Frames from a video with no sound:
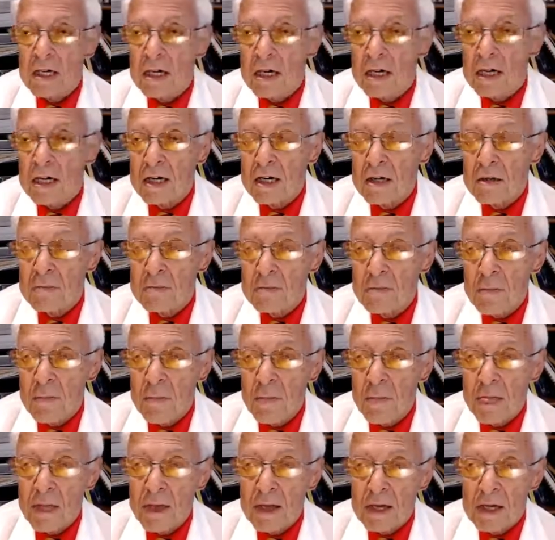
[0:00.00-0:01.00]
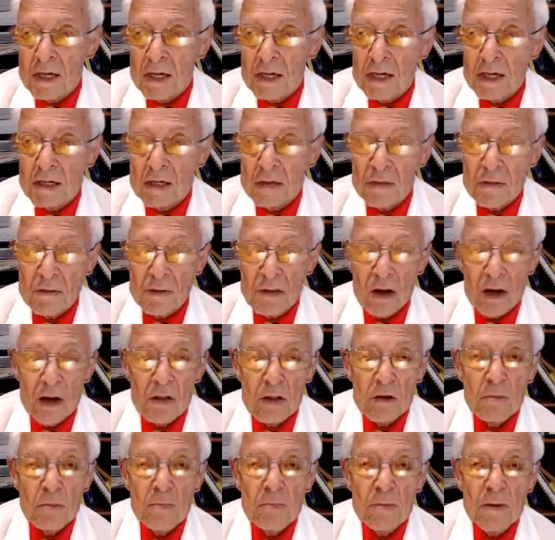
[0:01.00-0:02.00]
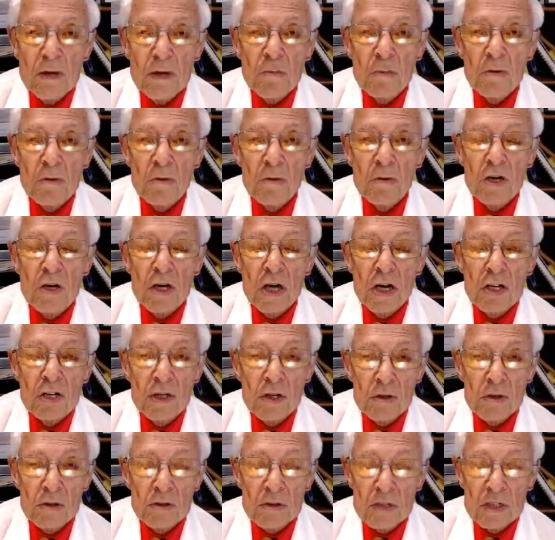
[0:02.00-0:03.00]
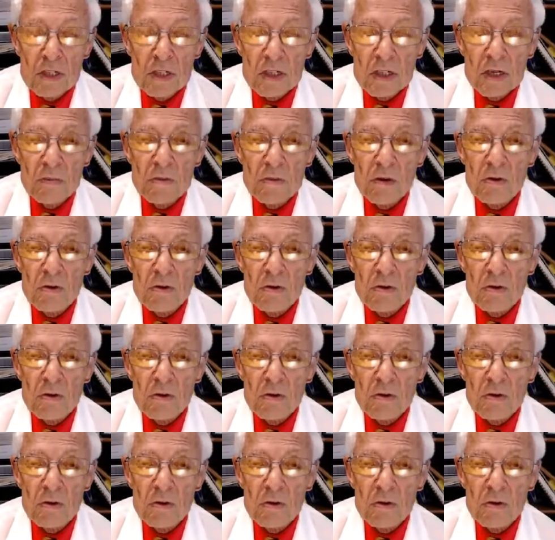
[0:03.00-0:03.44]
Other people were not using them.